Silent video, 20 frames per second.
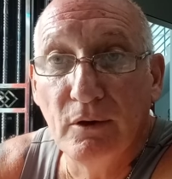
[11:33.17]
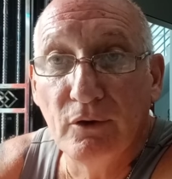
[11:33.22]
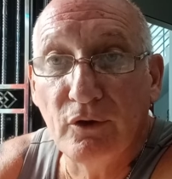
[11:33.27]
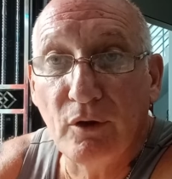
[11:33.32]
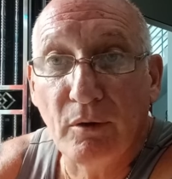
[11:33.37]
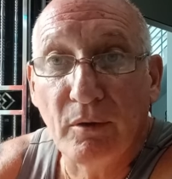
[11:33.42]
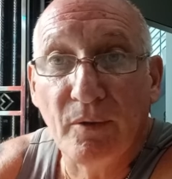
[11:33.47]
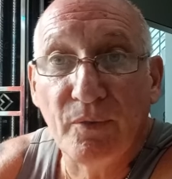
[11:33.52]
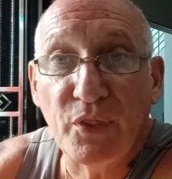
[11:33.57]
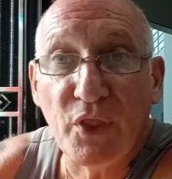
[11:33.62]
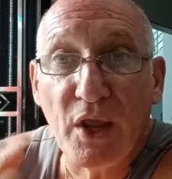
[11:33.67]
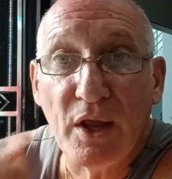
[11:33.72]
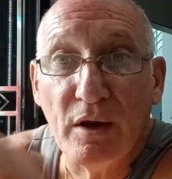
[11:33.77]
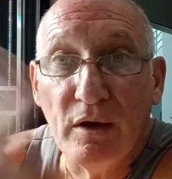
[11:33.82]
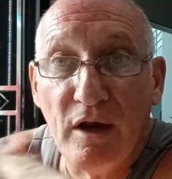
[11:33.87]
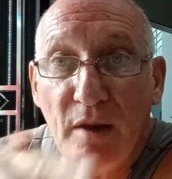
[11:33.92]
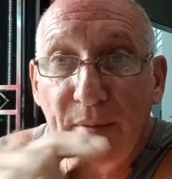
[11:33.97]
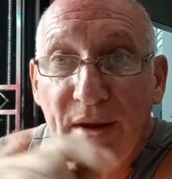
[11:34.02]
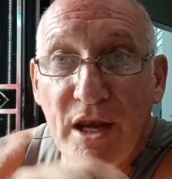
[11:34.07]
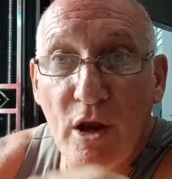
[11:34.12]
So
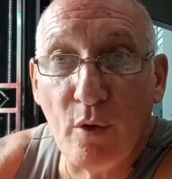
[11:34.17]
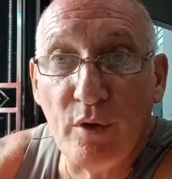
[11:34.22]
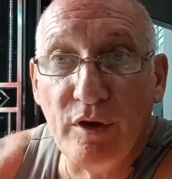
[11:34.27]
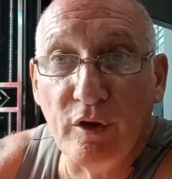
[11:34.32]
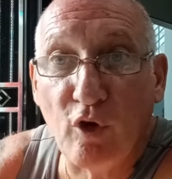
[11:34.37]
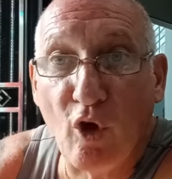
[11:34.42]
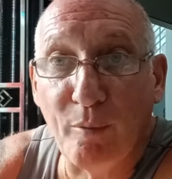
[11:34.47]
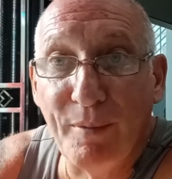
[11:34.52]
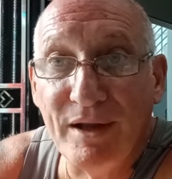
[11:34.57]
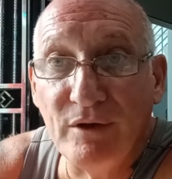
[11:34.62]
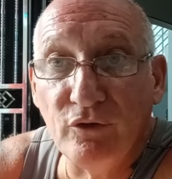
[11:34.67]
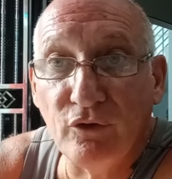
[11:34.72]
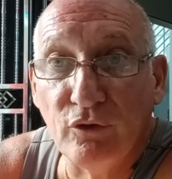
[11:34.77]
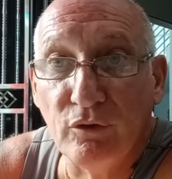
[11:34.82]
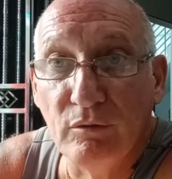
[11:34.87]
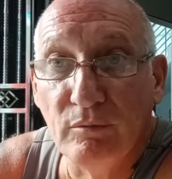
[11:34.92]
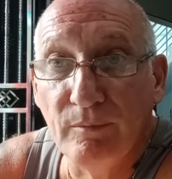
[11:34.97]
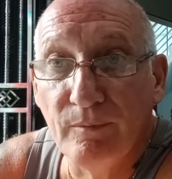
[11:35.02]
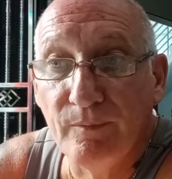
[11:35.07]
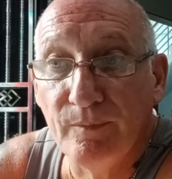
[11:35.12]
let me know in the
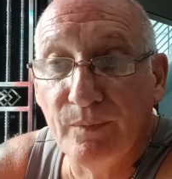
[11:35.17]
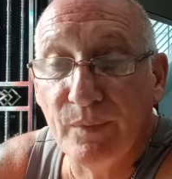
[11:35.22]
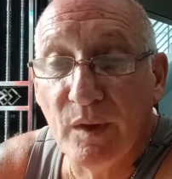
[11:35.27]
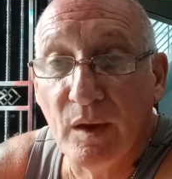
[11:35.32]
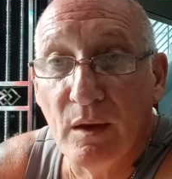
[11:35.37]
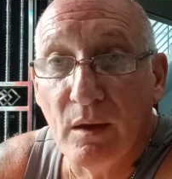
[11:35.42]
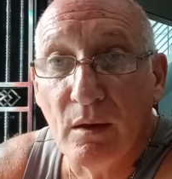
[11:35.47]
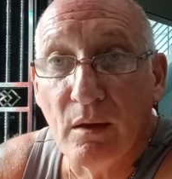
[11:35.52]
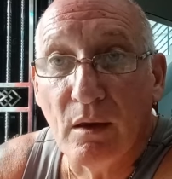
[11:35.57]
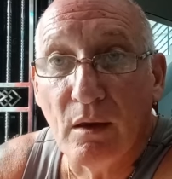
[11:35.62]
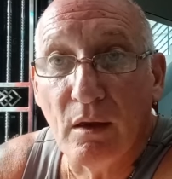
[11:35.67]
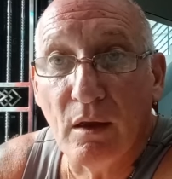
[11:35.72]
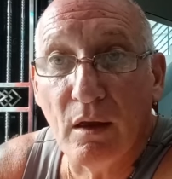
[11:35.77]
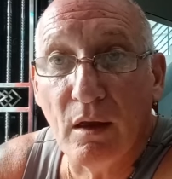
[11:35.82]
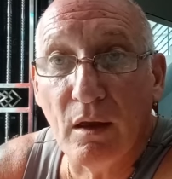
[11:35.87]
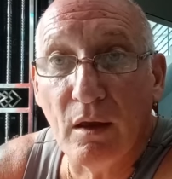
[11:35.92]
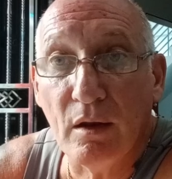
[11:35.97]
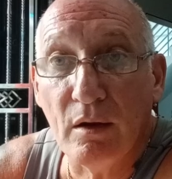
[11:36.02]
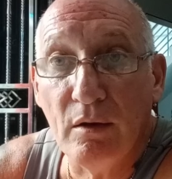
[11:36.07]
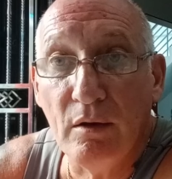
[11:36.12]
comments
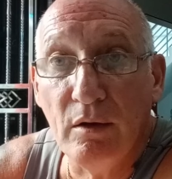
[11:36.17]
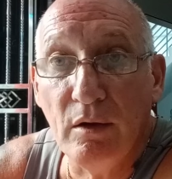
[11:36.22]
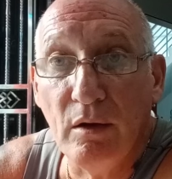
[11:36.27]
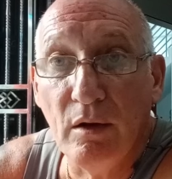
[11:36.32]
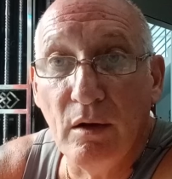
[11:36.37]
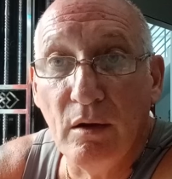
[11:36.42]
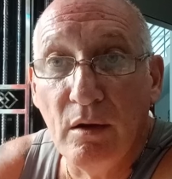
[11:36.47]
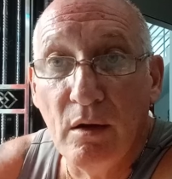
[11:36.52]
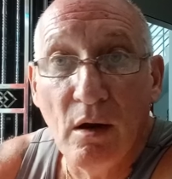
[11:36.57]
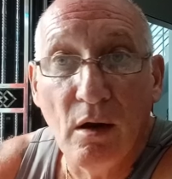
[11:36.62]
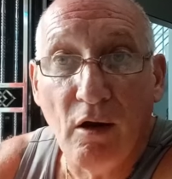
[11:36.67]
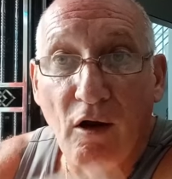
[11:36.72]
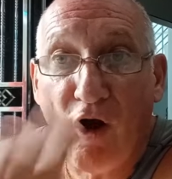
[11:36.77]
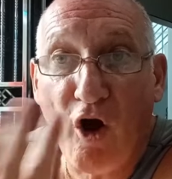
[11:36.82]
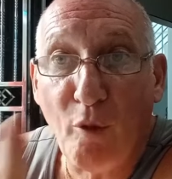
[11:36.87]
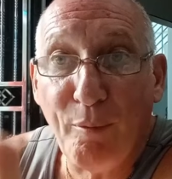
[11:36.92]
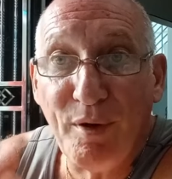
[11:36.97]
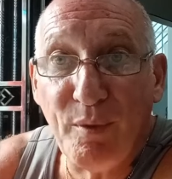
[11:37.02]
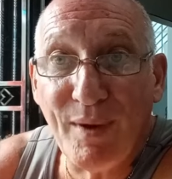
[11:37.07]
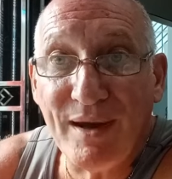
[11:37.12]
and
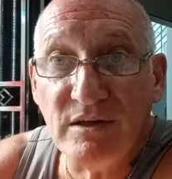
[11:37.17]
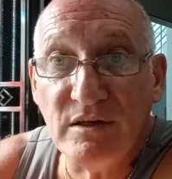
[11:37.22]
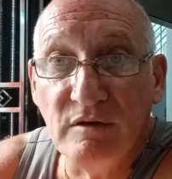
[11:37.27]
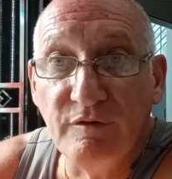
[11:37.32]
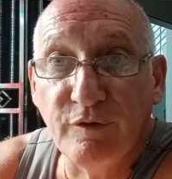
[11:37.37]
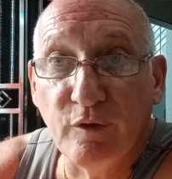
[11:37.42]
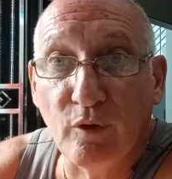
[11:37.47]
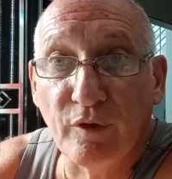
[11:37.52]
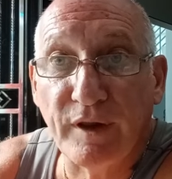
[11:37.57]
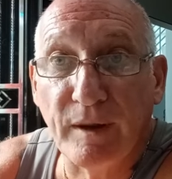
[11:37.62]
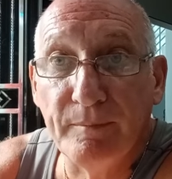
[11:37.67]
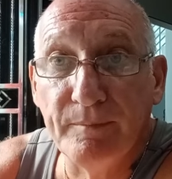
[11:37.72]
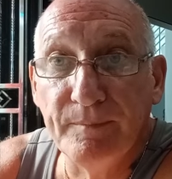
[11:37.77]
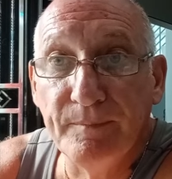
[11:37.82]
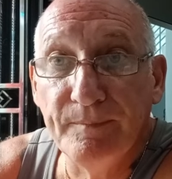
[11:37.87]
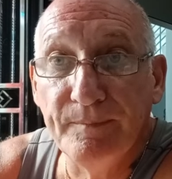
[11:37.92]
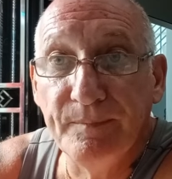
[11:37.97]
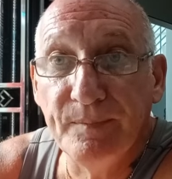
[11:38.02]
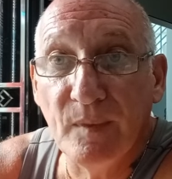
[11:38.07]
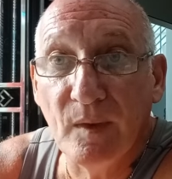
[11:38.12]
I'll be waiting for them.
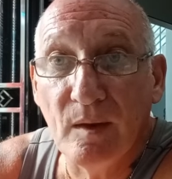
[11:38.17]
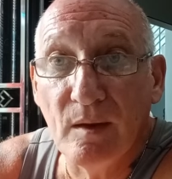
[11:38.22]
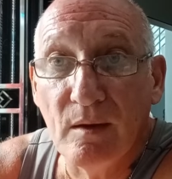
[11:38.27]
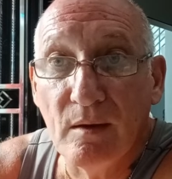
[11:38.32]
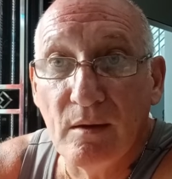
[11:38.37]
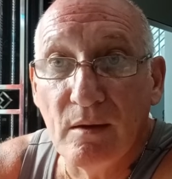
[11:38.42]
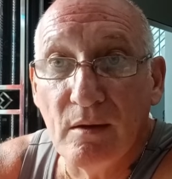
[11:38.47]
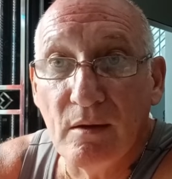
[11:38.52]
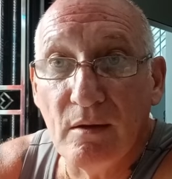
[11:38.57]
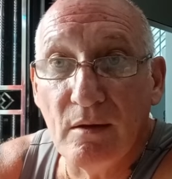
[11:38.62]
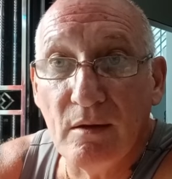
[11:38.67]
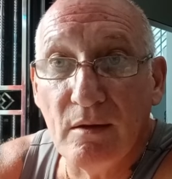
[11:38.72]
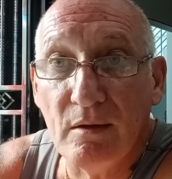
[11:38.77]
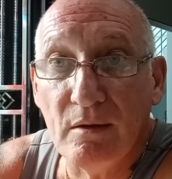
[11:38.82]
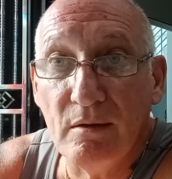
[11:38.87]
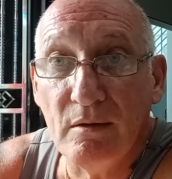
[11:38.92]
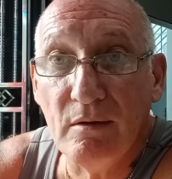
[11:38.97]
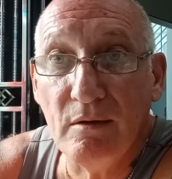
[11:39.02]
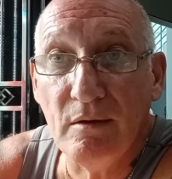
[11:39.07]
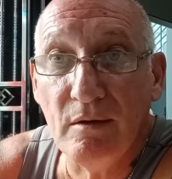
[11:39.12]

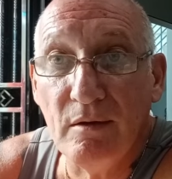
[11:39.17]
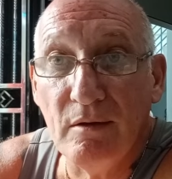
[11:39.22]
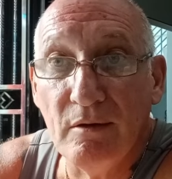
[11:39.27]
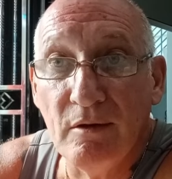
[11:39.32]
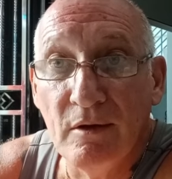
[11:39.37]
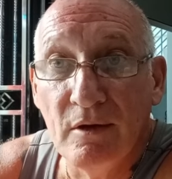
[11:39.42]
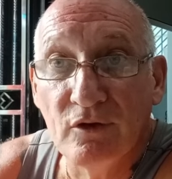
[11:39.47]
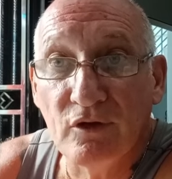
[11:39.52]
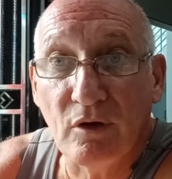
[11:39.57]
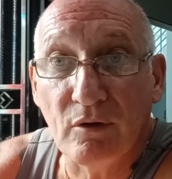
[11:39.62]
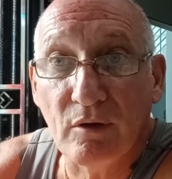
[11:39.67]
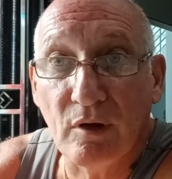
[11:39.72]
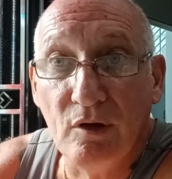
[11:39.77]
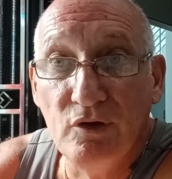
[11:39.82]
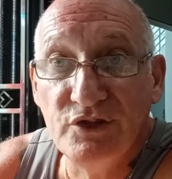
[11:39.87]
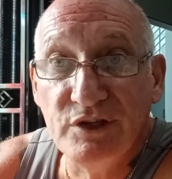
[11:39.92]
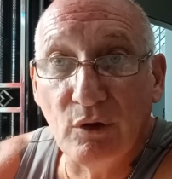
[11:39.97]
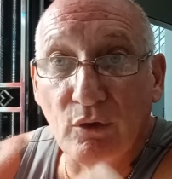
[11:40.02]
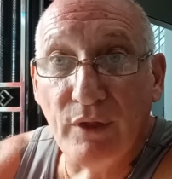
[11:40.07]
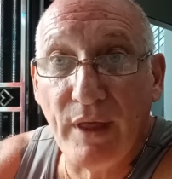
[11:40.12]
And so
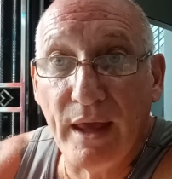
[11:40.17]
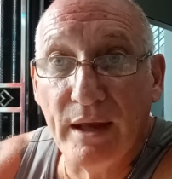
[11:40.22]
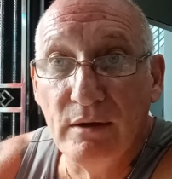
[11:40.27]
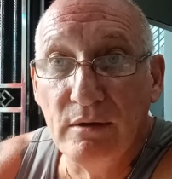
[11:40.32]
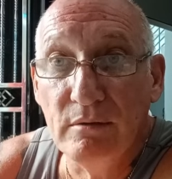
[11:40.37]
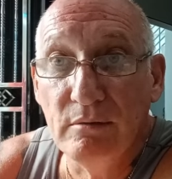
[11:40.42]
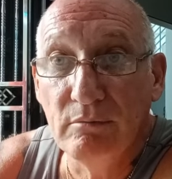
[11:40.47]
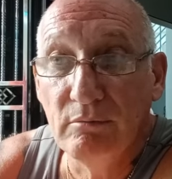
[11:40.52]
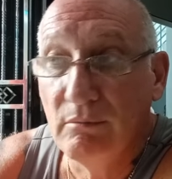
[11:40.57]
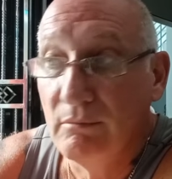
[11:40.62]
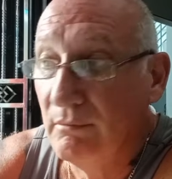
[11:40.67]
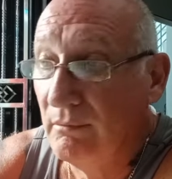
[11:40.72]
until then,